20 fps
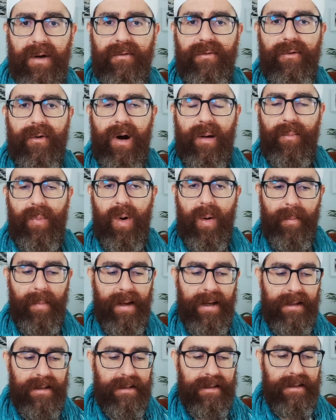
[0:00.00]
for a
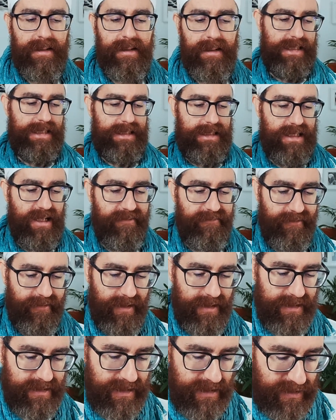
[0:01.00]
moment these
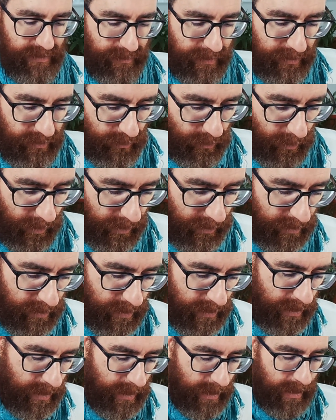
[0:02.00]
differences between
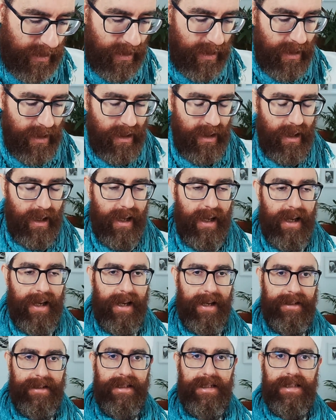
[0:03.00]

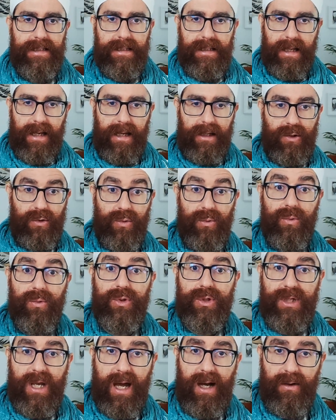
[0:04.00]
these 2
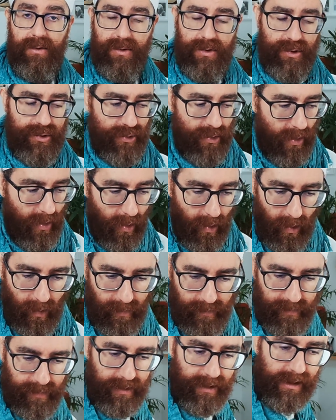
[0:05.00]
sounds,
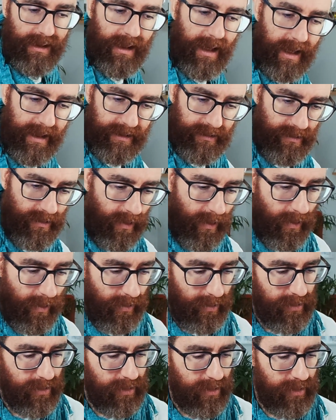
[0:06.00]
Om and
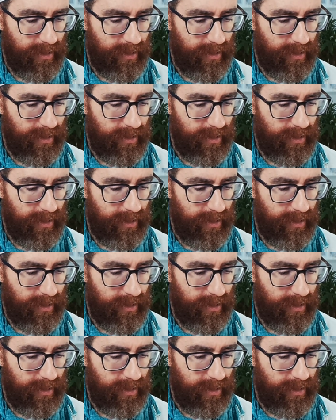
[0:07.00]
Ong.